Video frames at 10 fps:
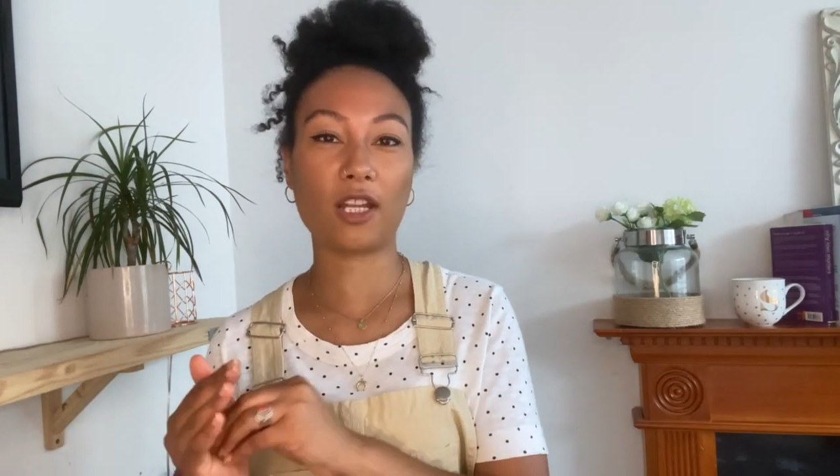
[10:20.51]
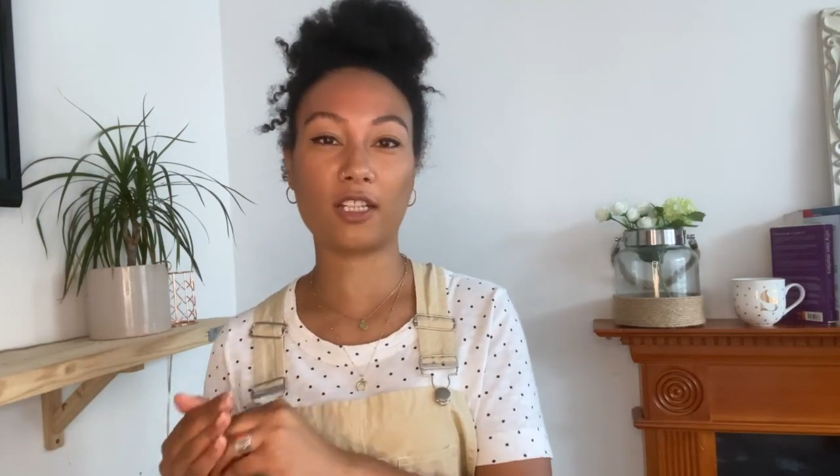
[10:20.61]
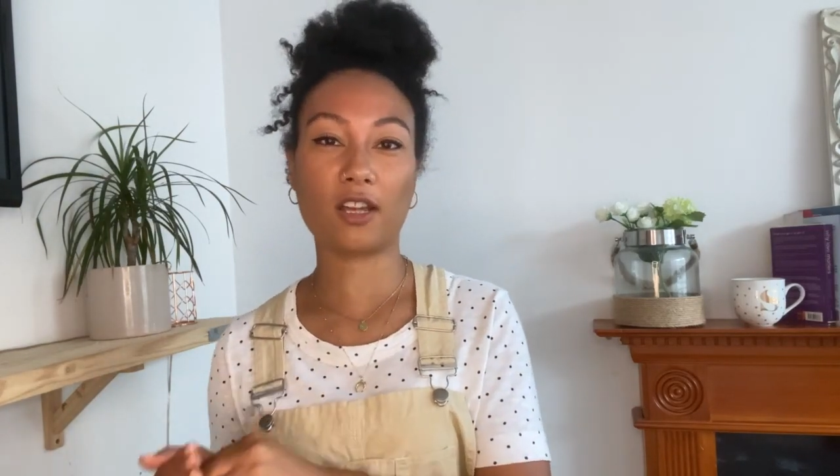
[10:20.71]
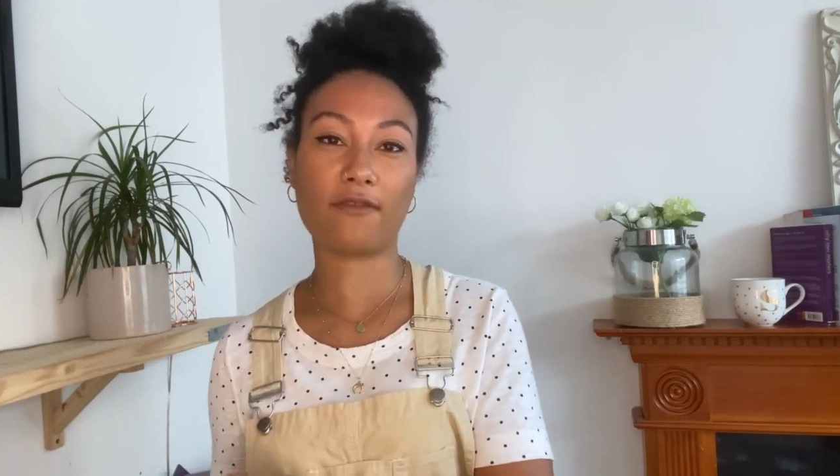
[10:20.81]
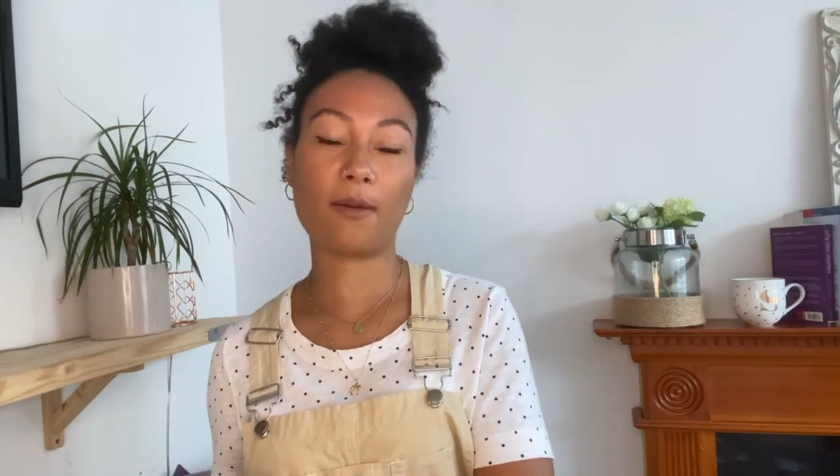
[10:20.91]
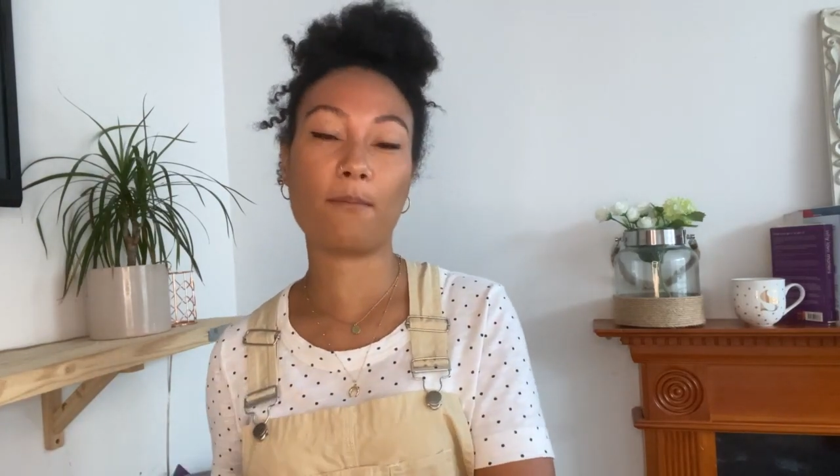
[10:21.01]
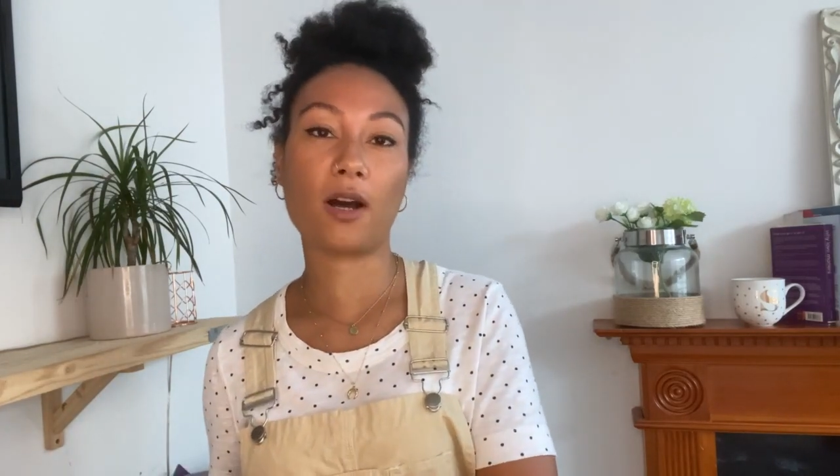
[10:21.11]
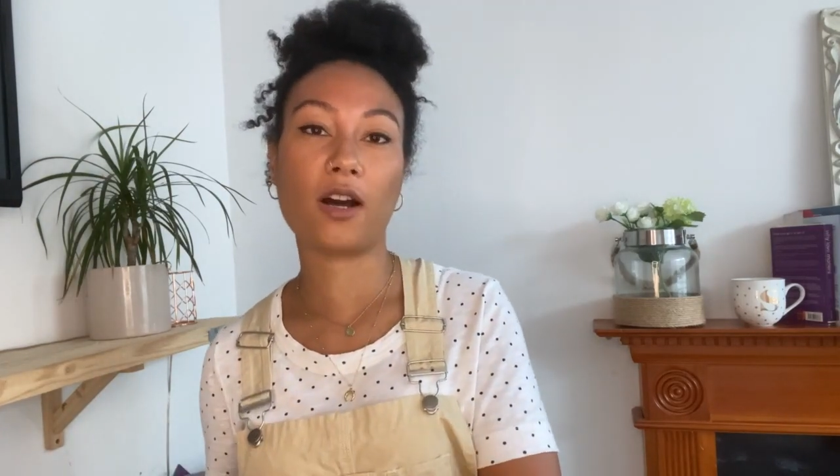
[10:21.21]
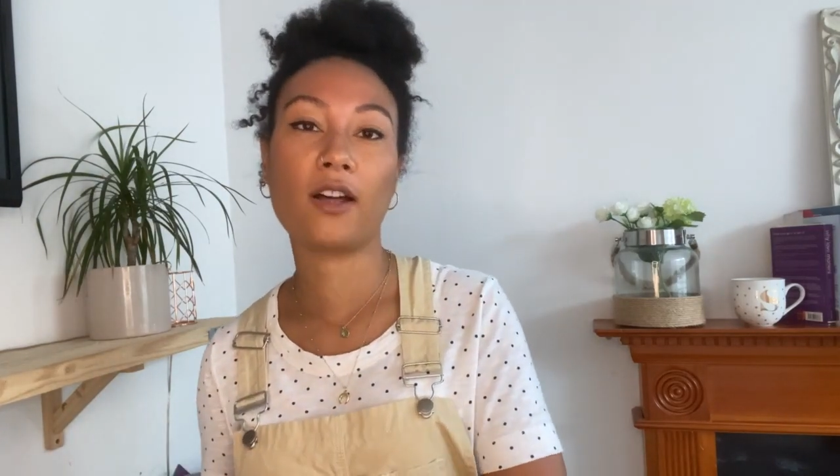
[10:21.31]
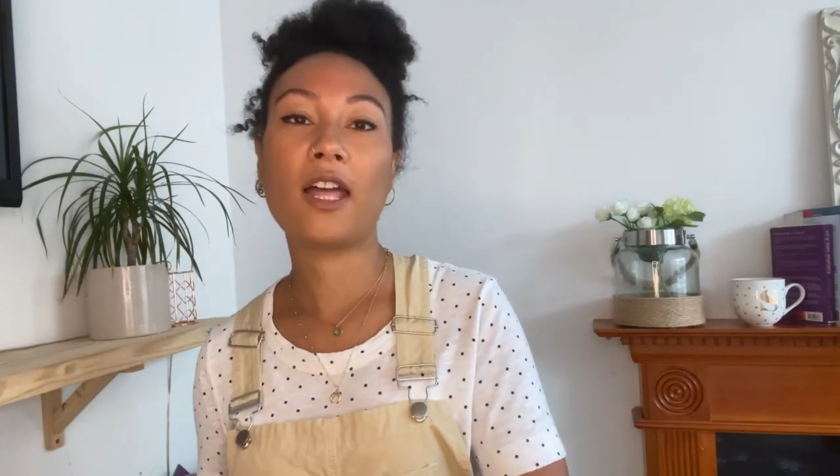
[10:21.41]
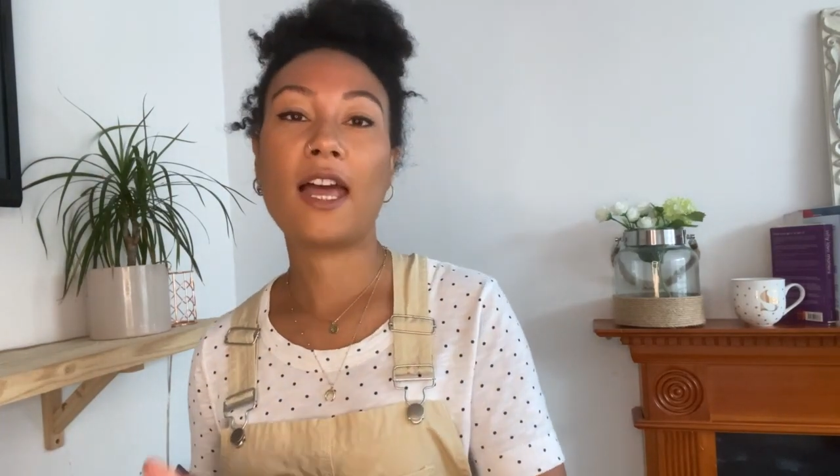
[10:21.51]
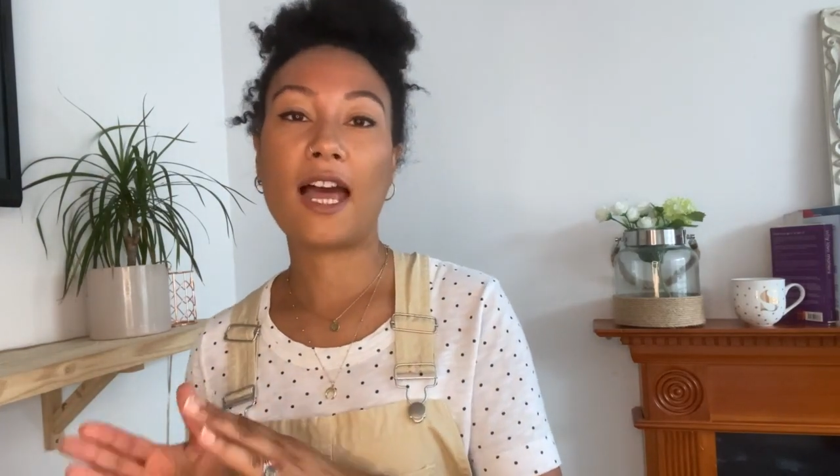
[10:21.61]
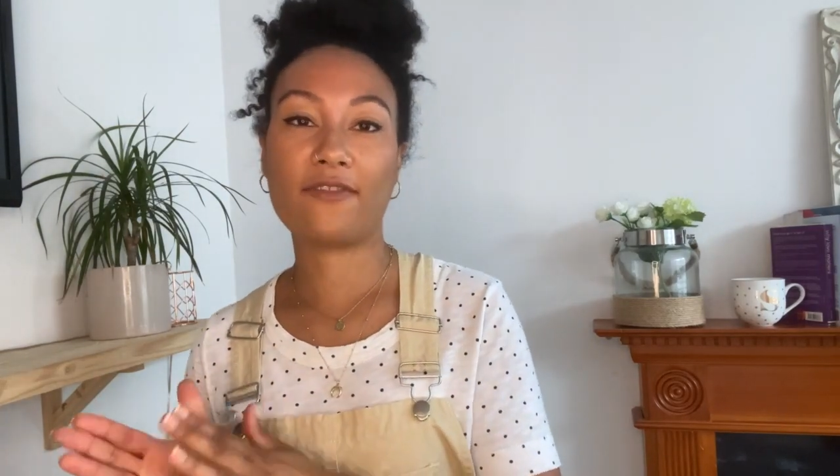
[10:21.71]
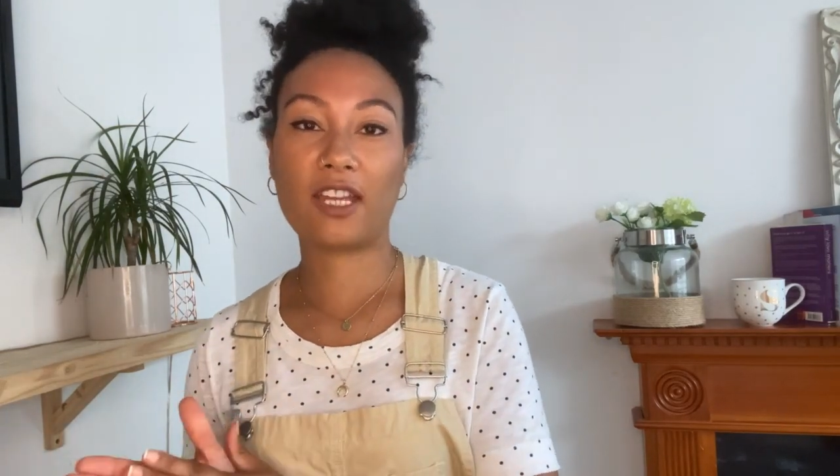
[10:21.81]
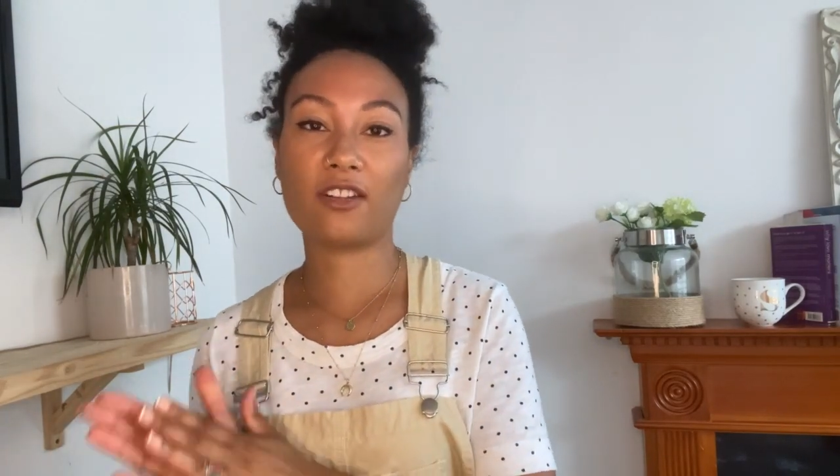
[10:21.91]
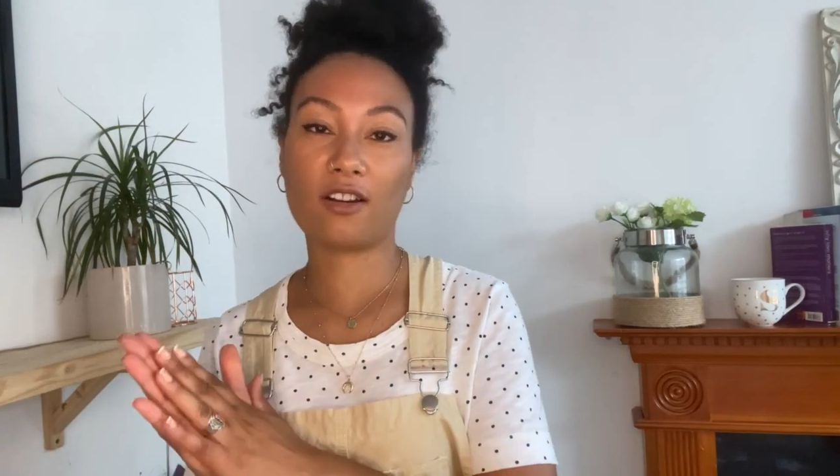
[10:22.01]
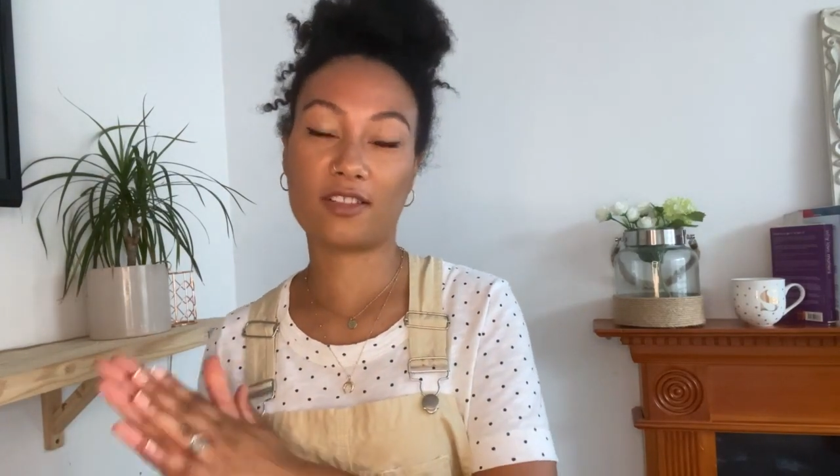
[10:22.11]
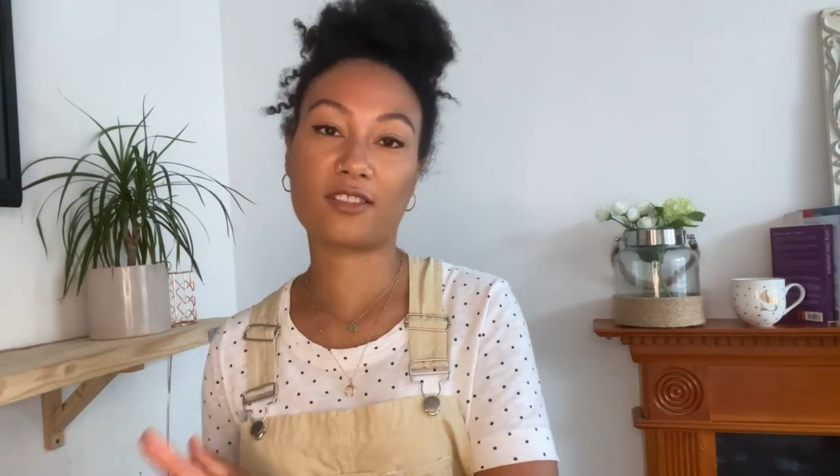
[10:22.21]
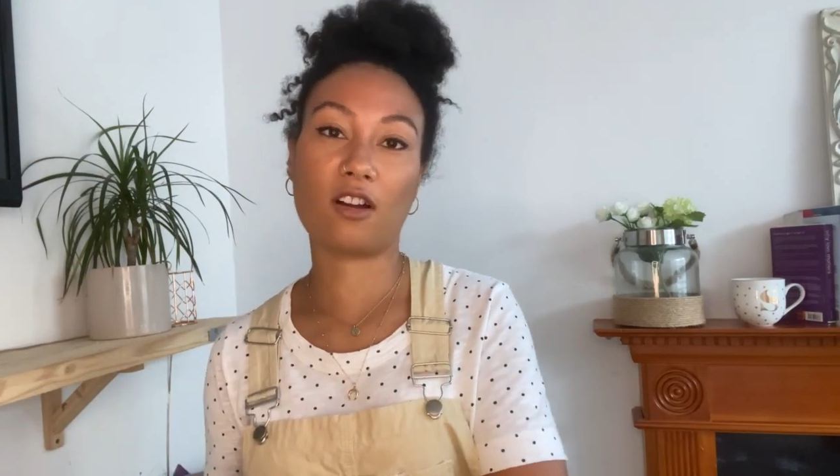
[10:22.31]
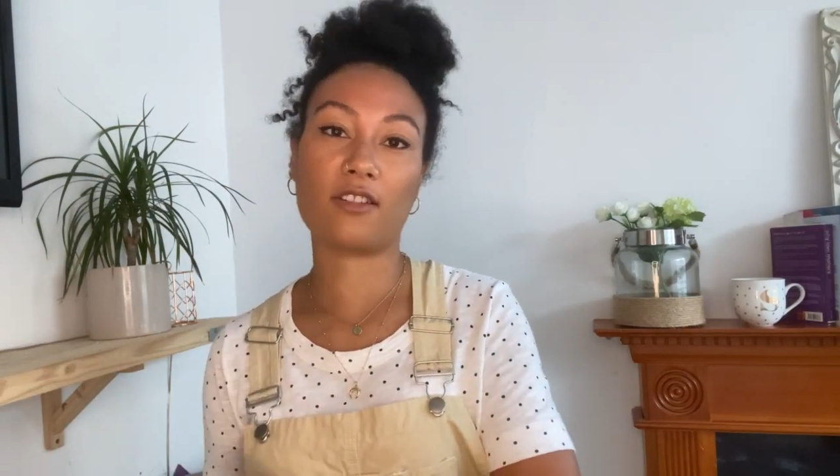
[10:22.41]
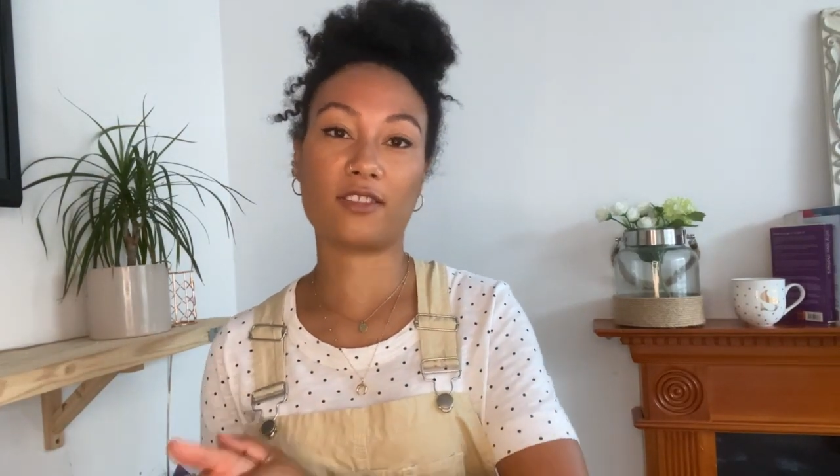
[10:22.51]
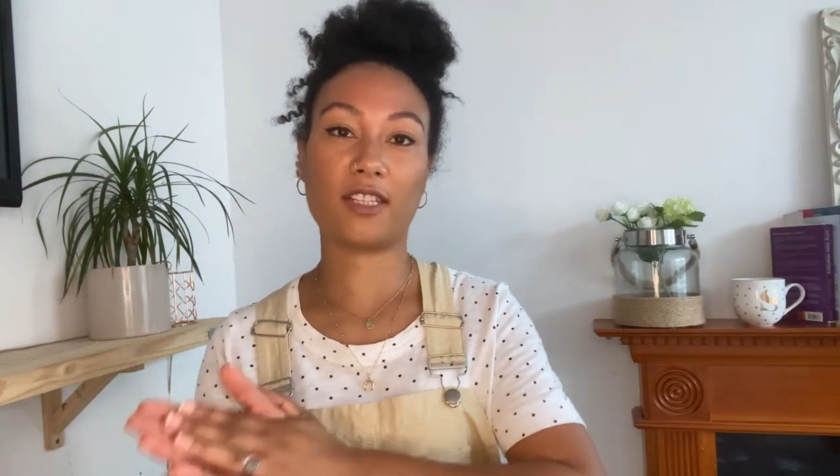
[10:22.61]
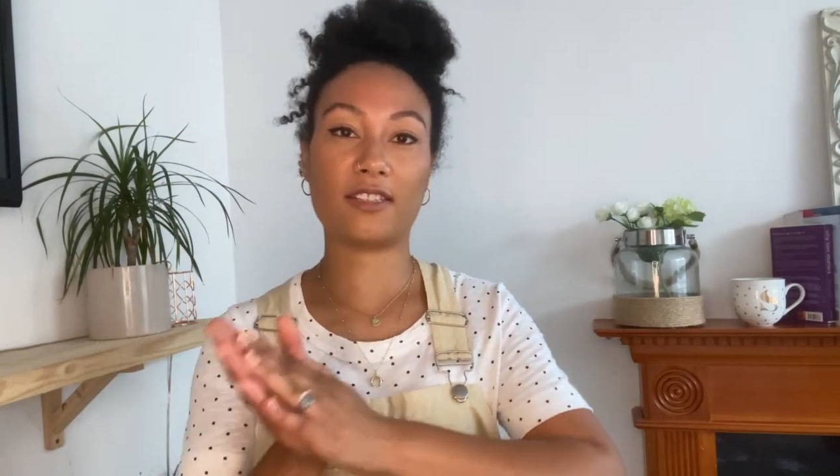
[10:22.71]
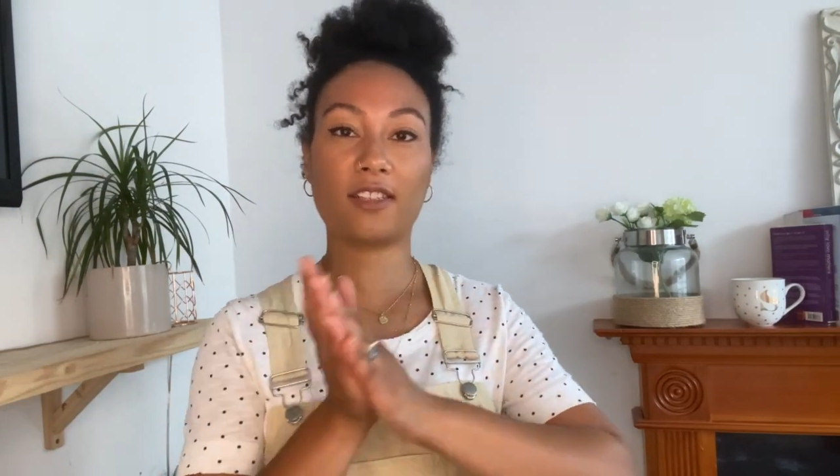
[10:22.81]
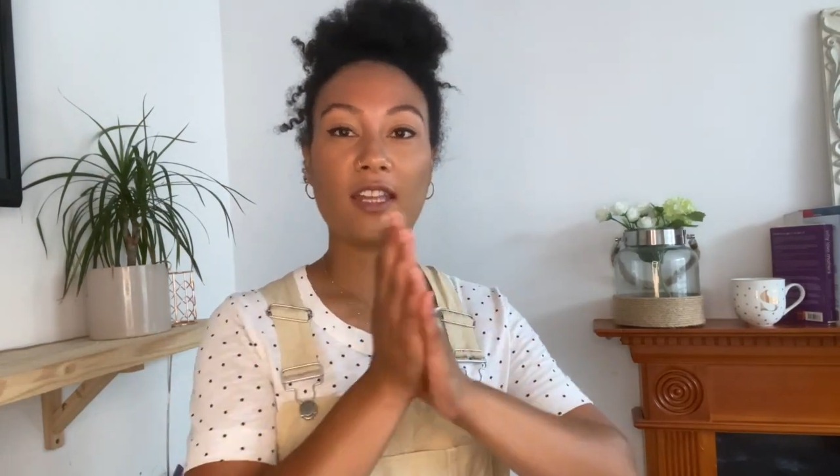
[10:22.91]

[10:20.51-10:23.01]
early November, and then I started